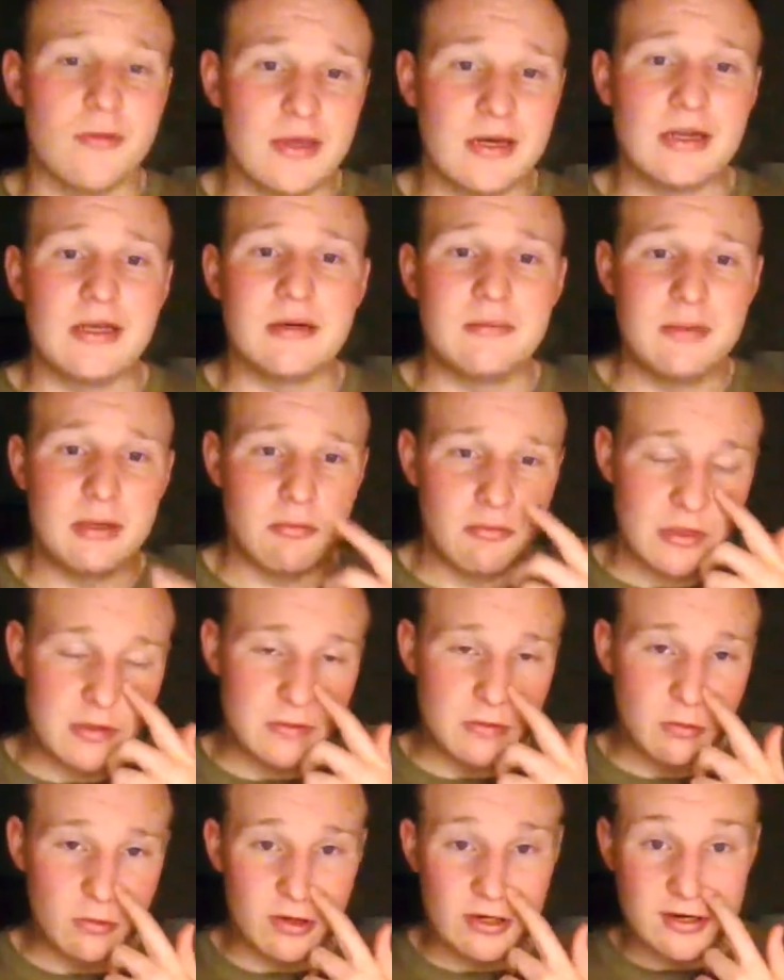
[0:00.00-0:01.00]
need me within
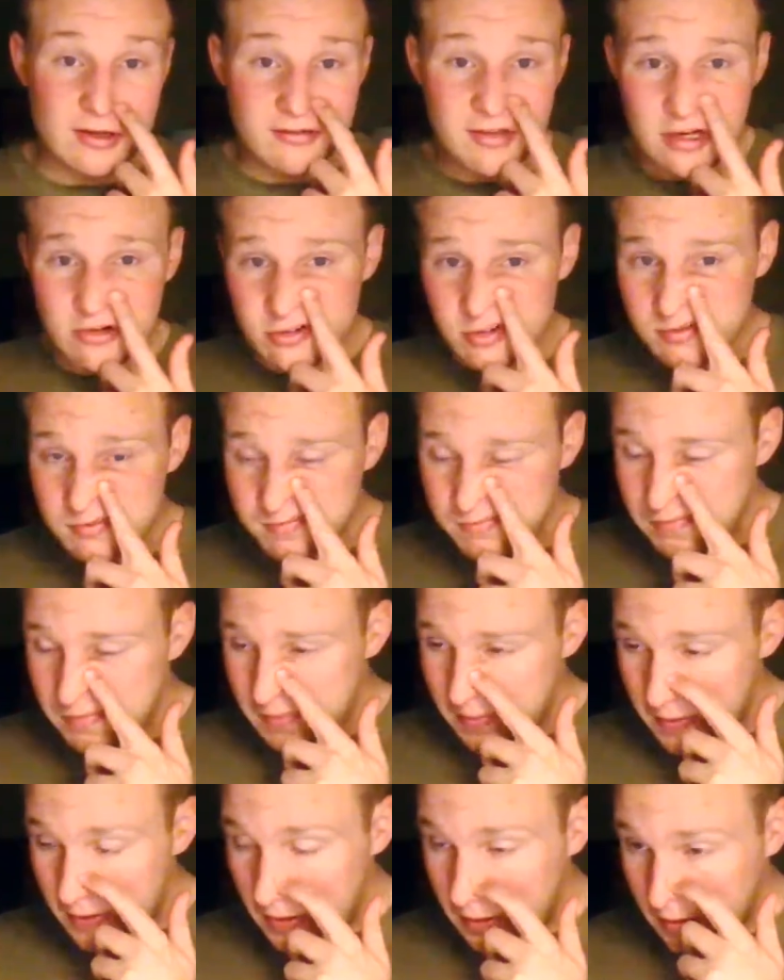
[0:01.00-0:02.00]
the organization.
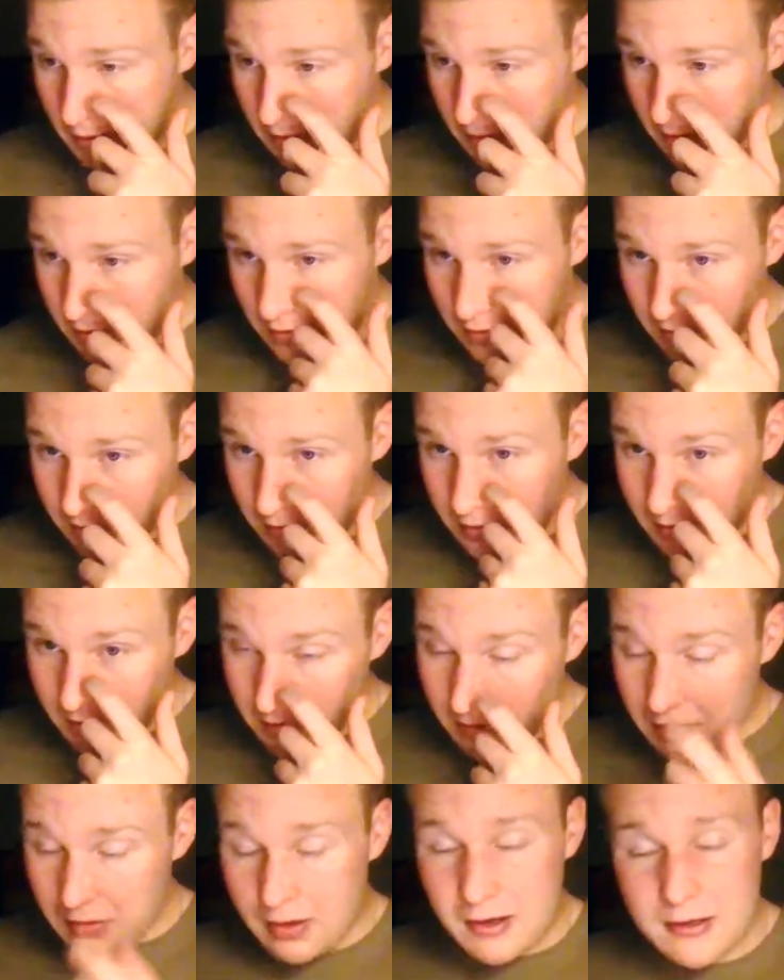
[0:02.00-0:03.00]

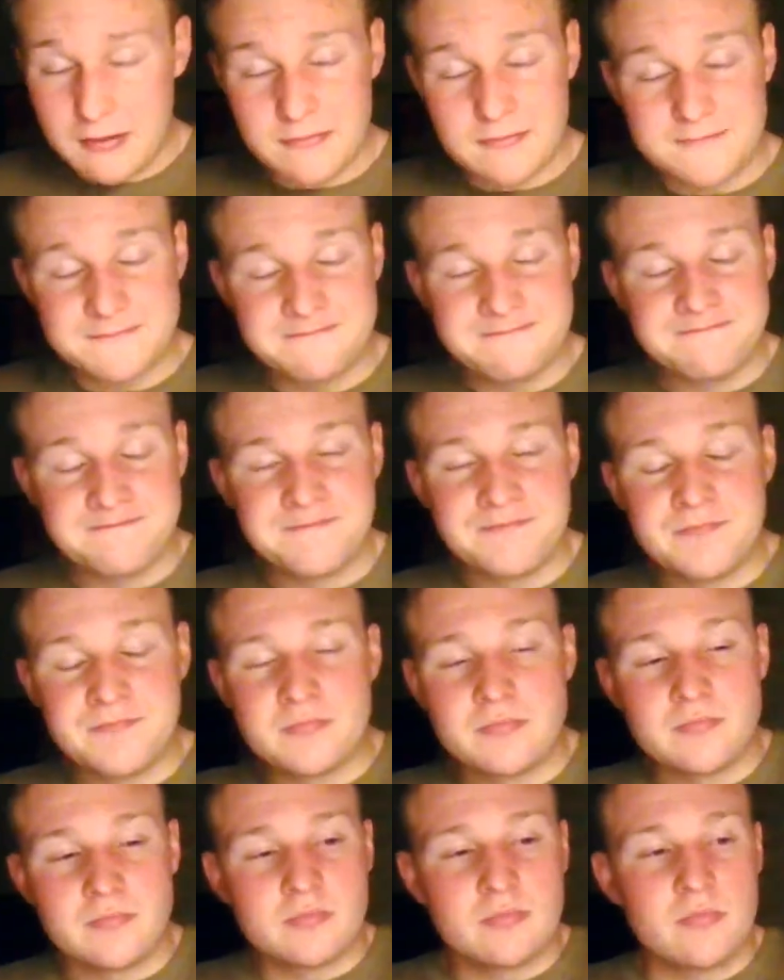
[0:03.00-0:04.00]
Alright?
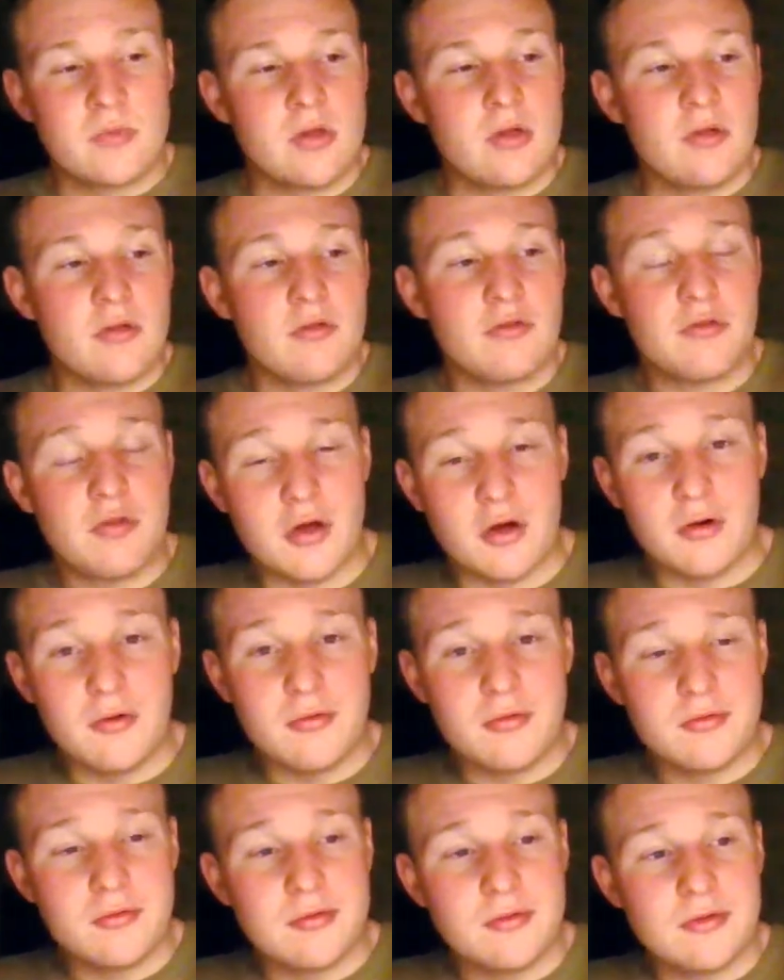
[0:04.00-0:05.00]

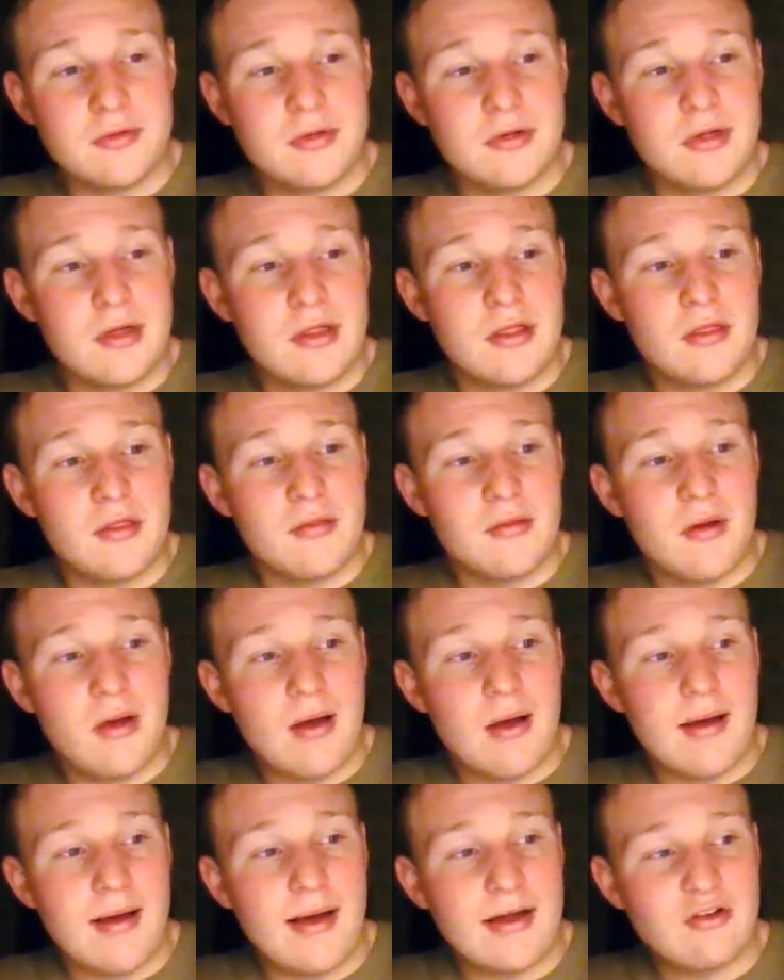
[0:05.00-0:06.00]
So,
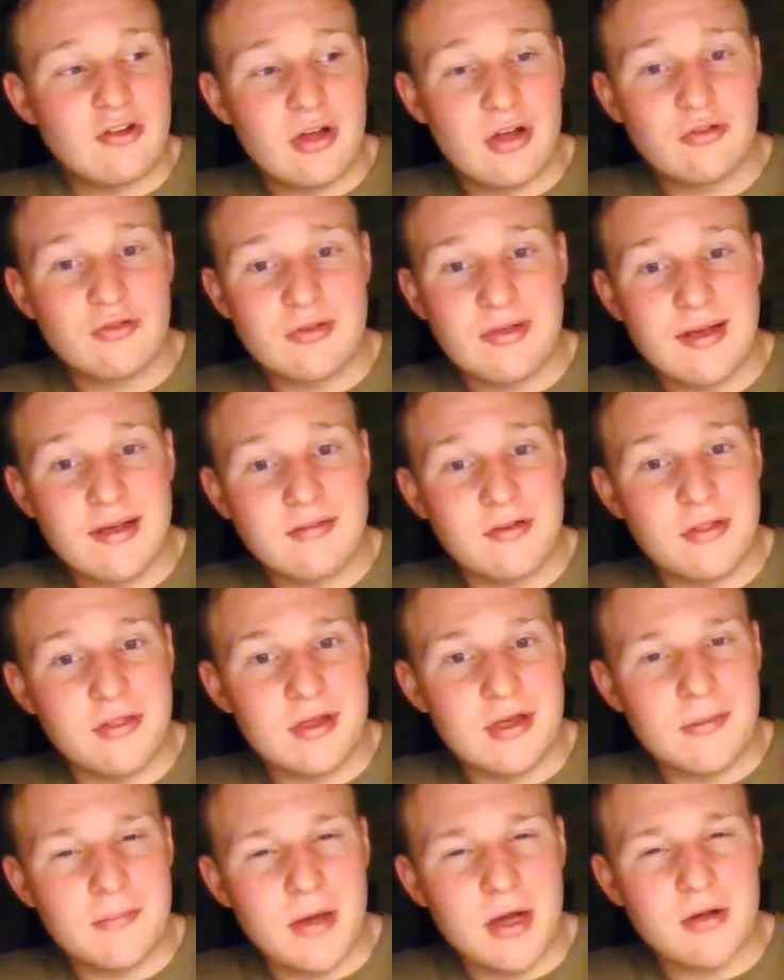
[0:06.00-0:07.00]
I challenge you guys to
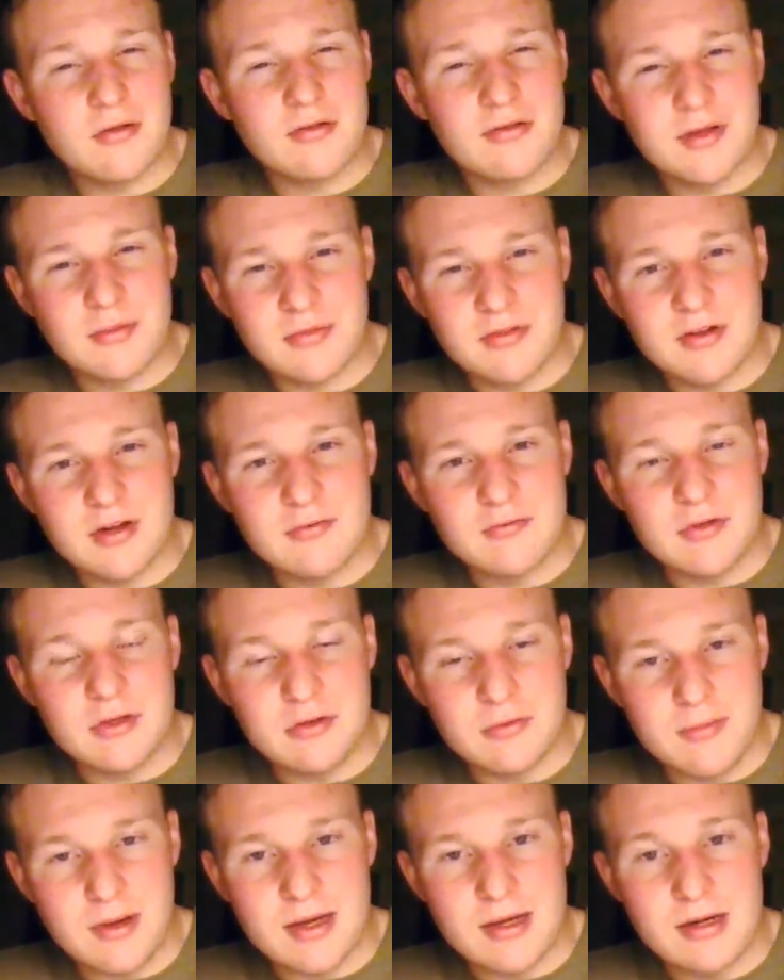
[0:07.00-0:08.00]
think about some stuff
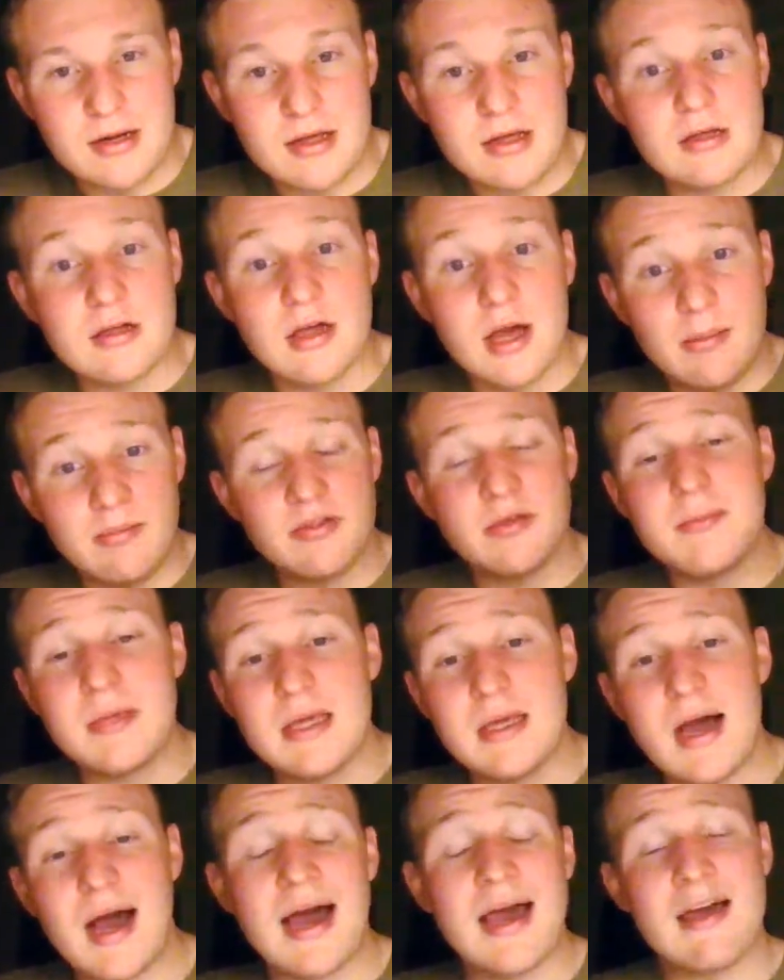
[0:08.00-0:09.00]
you might. And come to
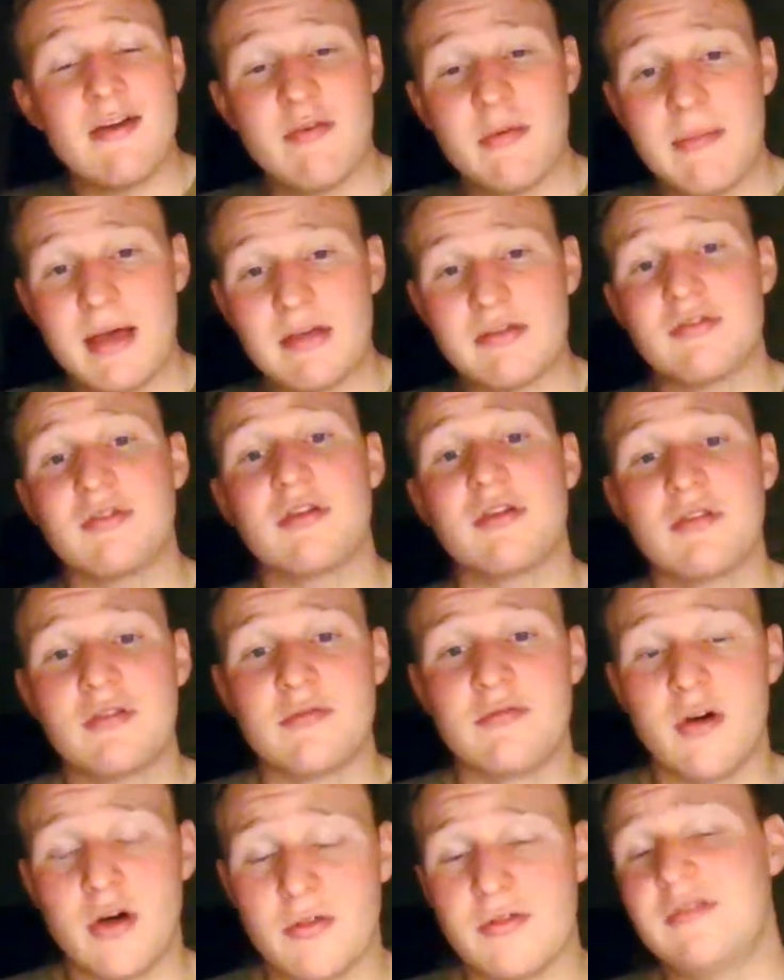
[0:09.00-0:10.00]
me. I have a master list
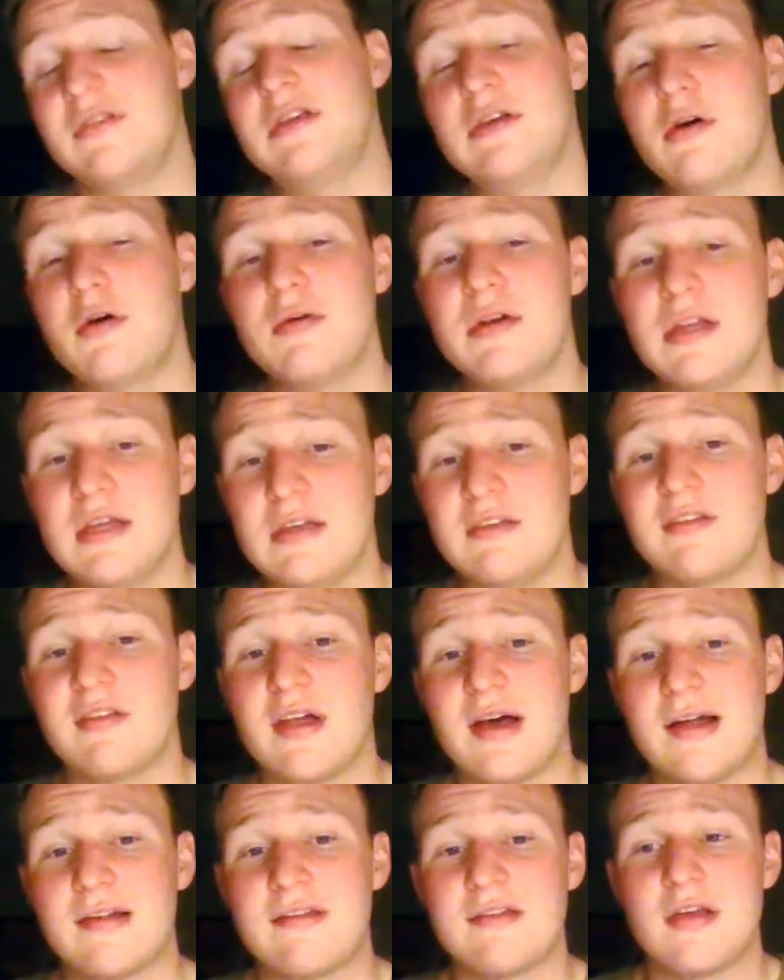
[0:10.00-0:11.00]
of all the TO&E
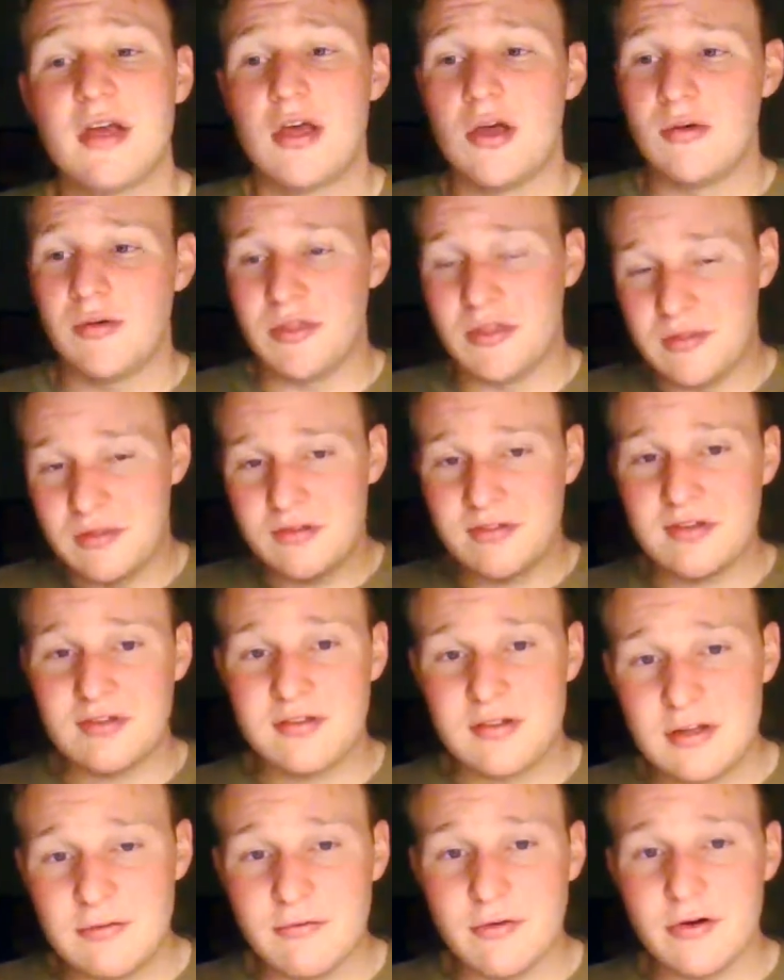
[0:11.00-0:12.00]
slots within the
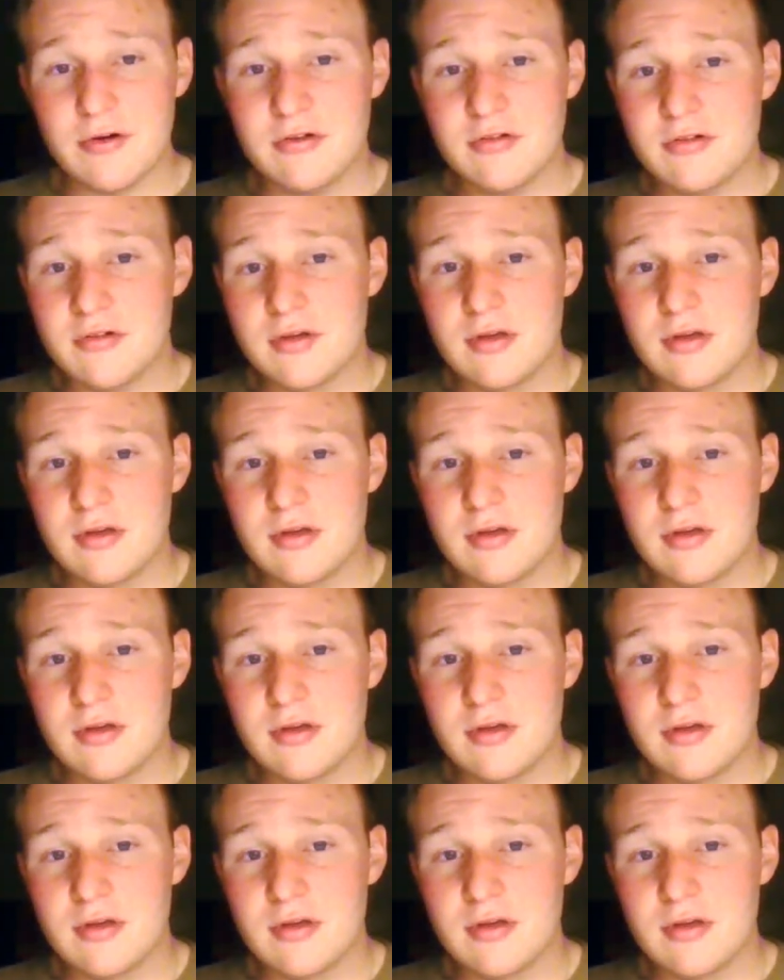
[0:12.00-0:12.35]
61st.